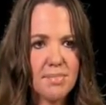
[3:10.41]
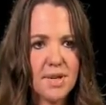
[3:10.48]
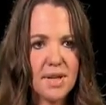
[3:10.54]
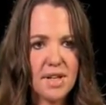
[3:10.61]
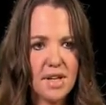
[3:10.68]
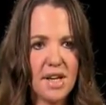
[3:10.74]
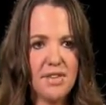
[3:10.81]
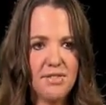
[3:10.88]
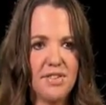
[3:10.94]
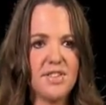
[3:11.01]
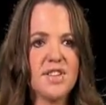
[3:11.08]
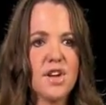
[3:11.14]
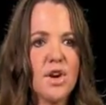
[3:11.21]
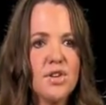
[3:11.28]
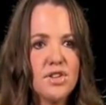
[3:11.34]
but if
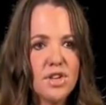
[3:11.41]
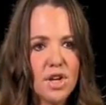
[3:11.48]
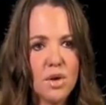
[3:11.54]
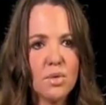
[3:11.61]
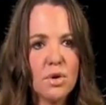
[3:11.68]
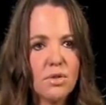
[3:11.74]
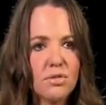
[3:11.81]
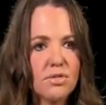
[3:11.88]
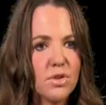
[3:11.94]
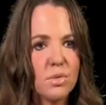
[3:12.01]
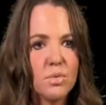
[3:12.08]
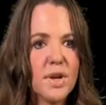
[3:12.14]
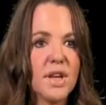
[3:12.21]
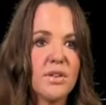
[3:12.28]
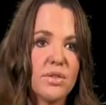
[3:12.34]
it's going to go on for
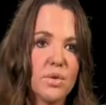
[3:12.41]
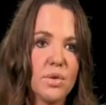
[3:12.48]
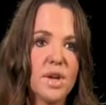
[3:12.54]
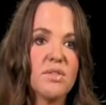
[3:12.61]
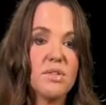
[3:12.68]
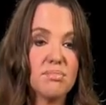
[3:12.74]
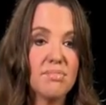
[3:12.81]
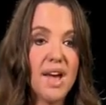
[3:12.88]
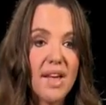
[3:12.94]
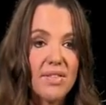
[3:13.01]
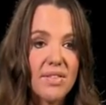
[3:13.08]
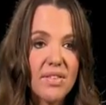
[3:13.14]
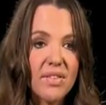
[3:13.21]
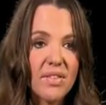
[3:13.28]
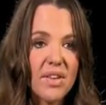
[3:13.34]
weeks or even
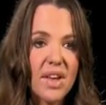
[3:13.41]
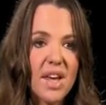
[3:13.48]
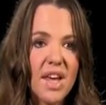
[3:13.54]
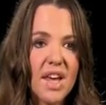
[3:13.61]
months,